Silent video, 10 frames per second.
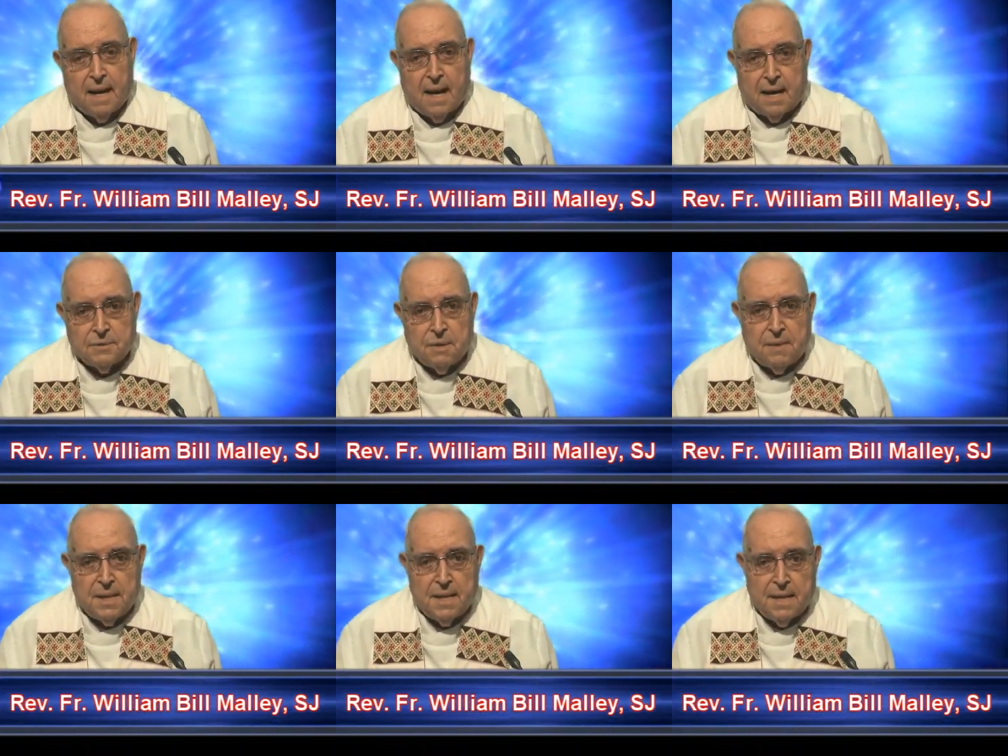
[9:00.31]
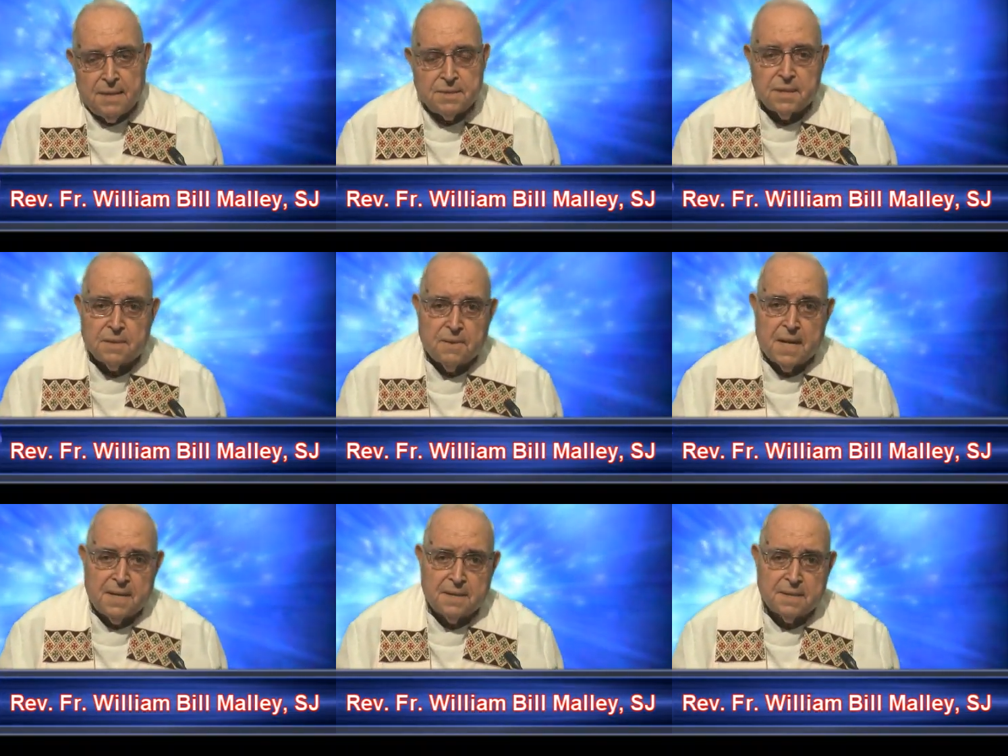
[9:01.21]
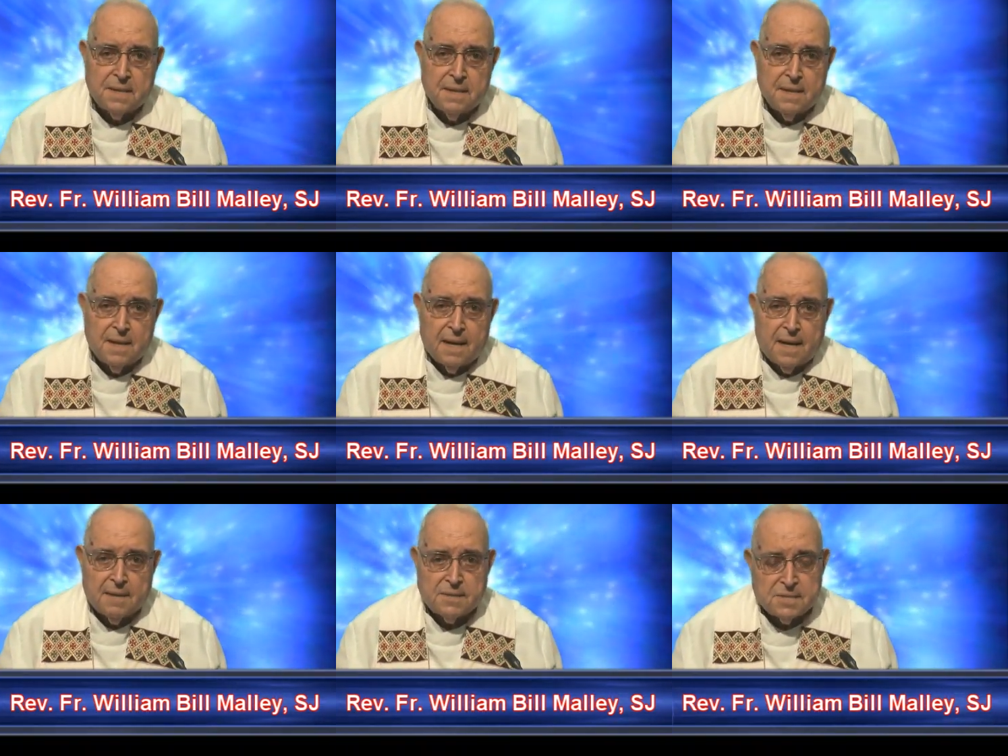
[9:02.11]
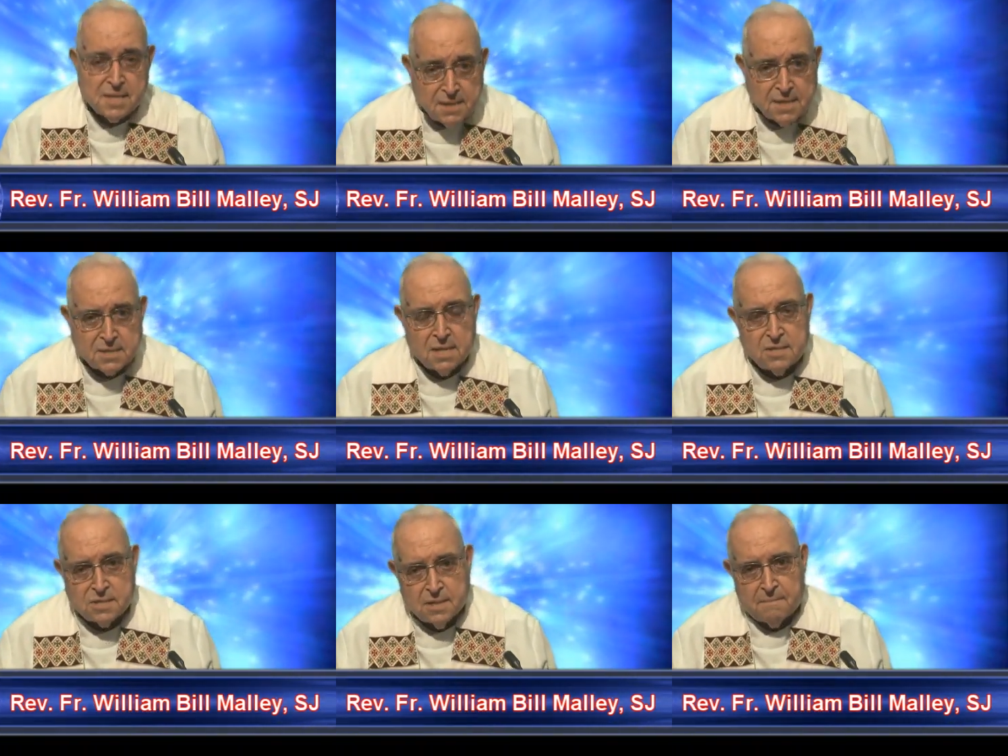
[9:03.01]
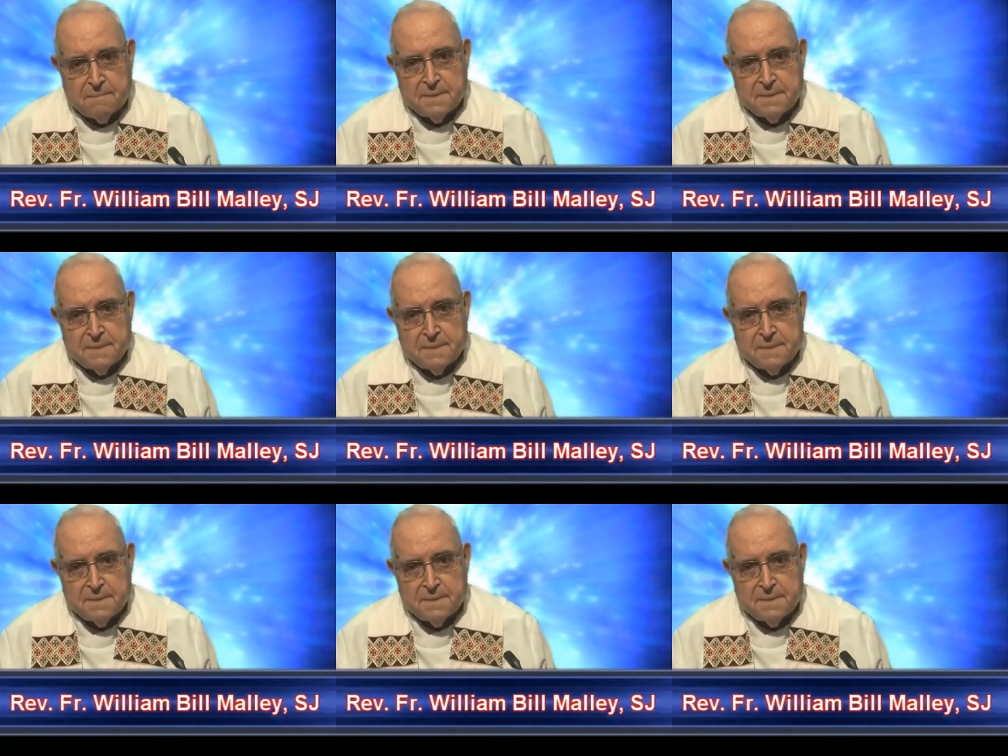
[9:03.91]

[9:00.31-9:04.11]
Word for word: How do we integrate our citizenship